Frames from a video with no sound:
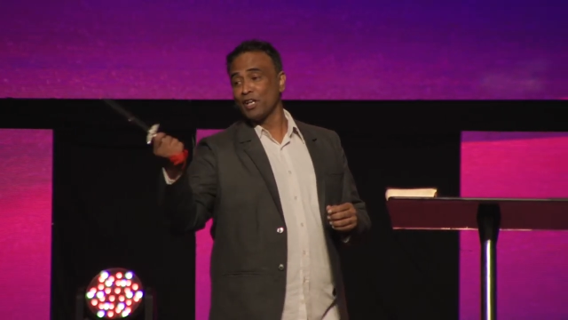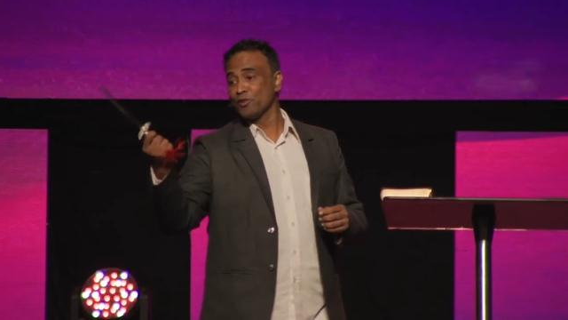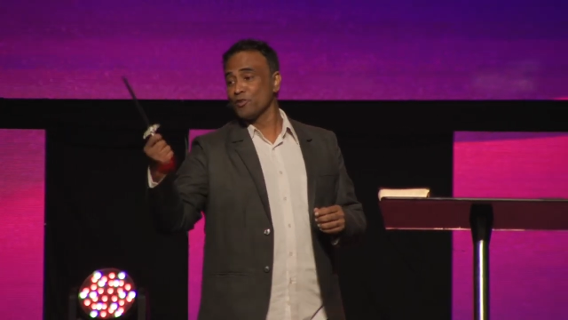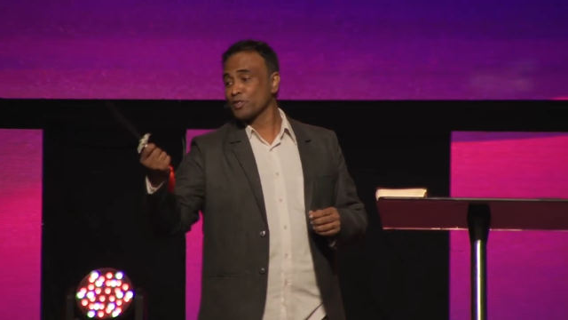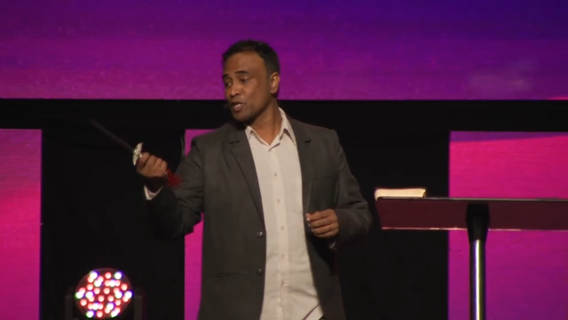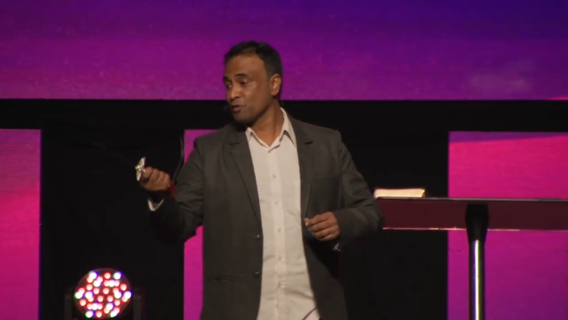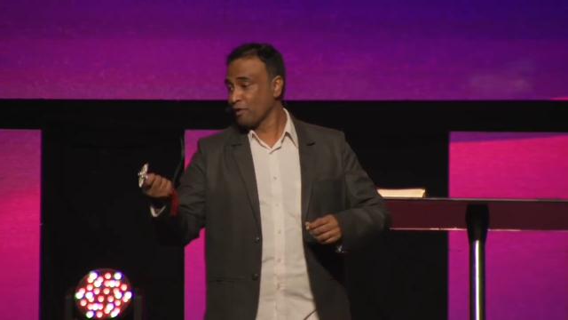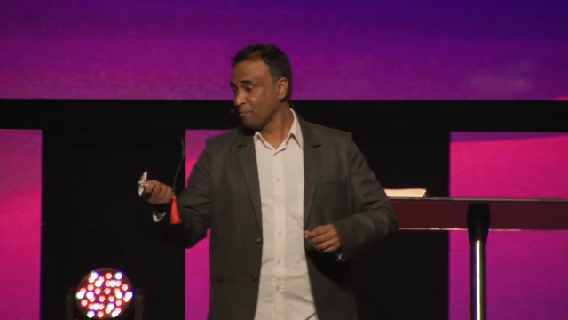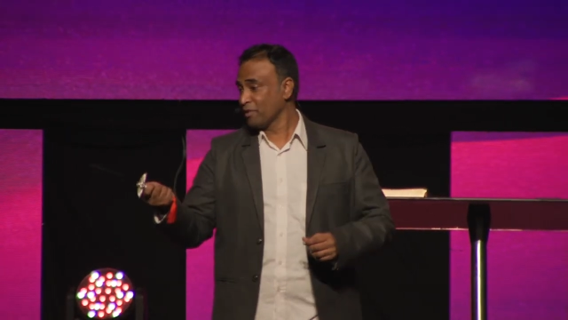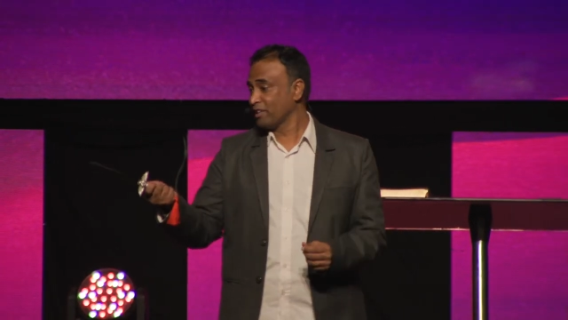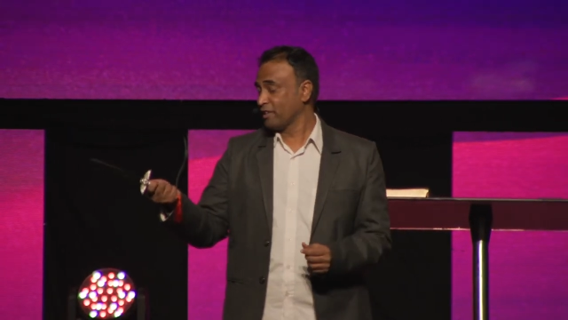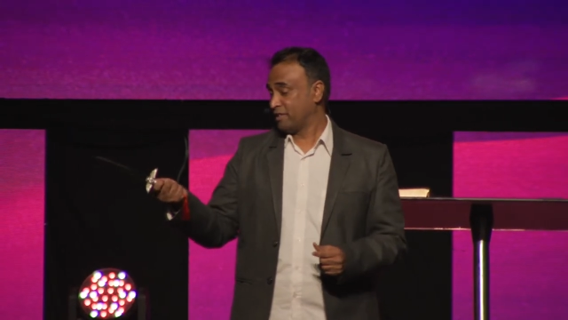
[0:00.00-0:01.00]
use this
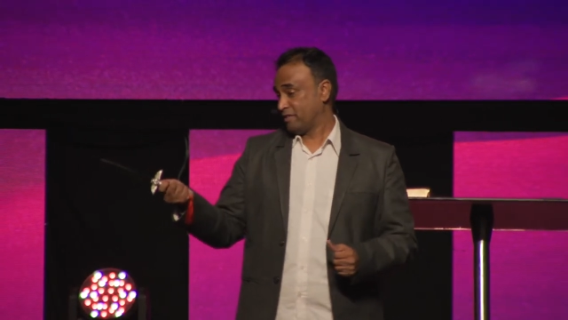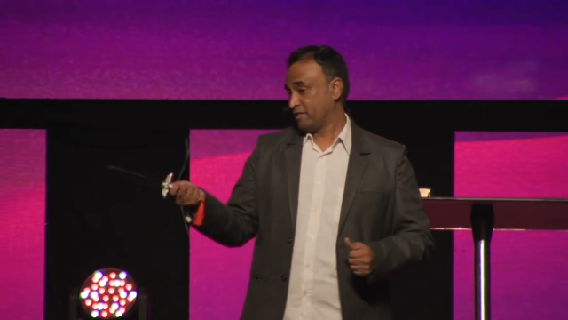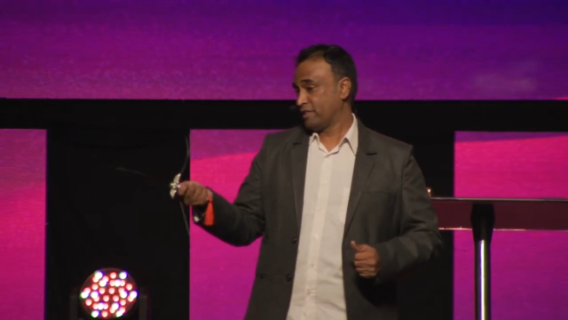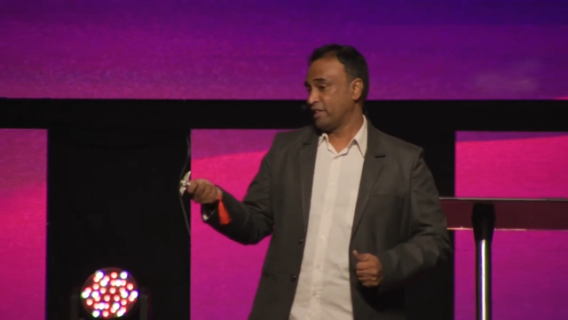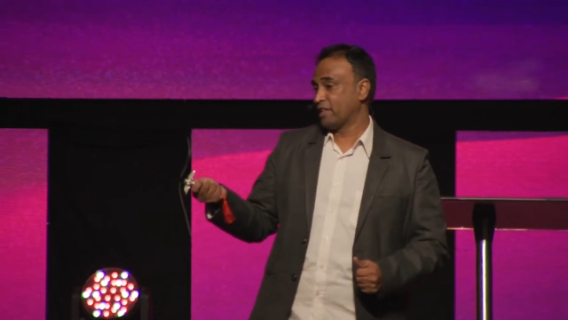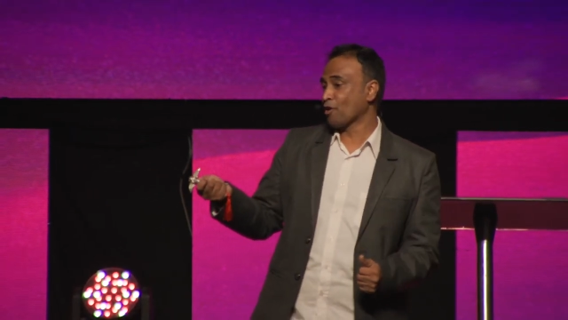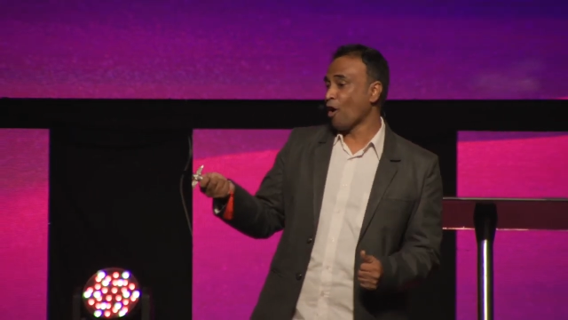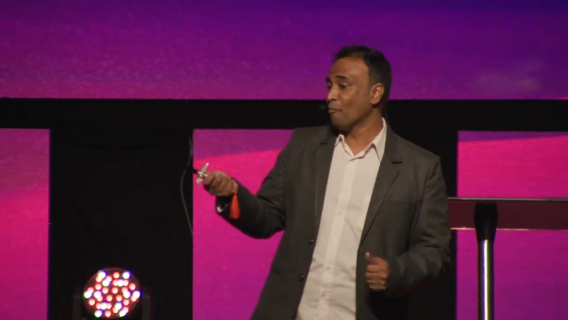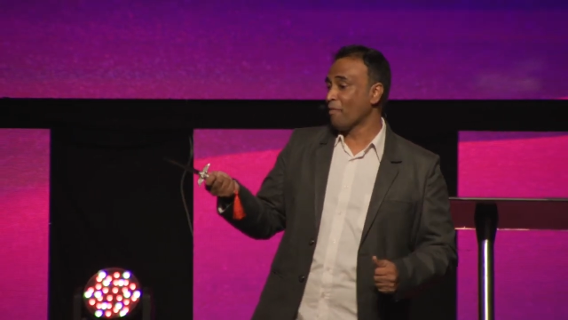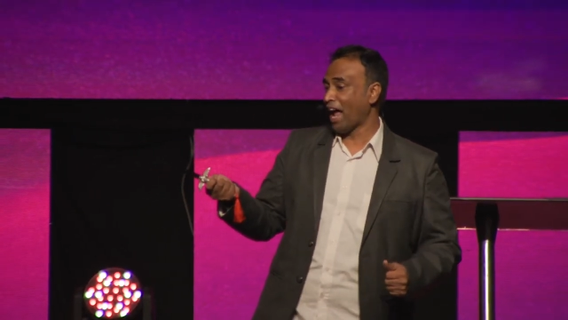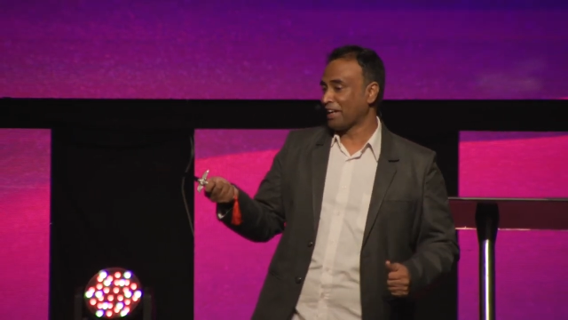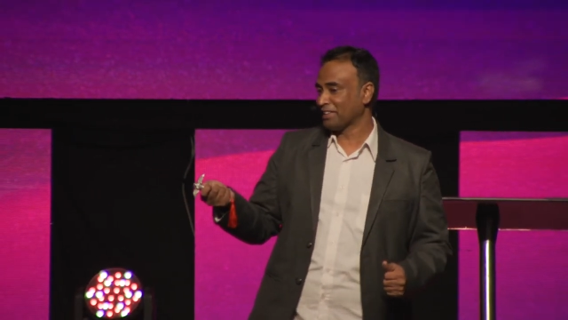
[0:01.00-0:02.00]
weapon in a
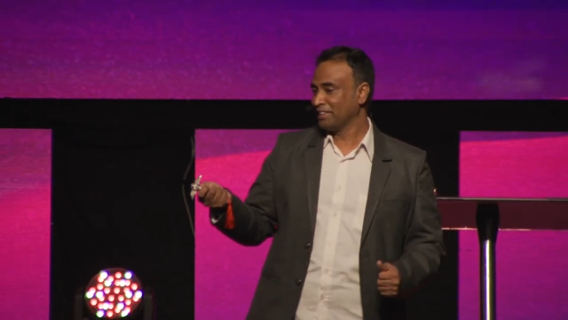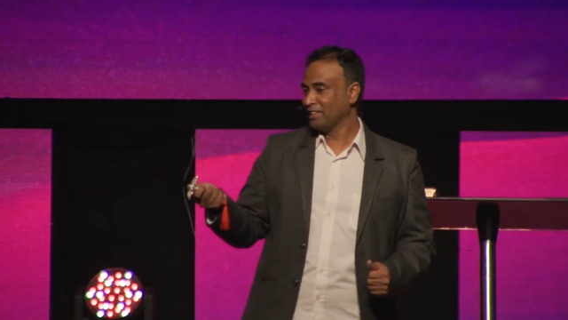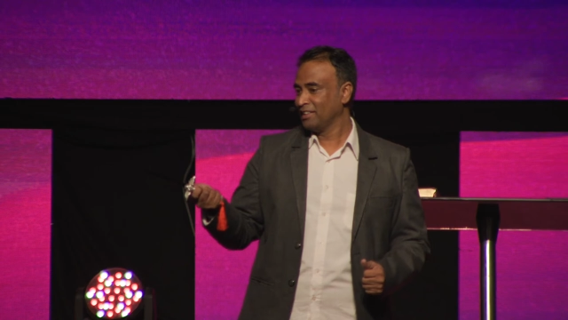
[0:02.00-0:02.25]
combat,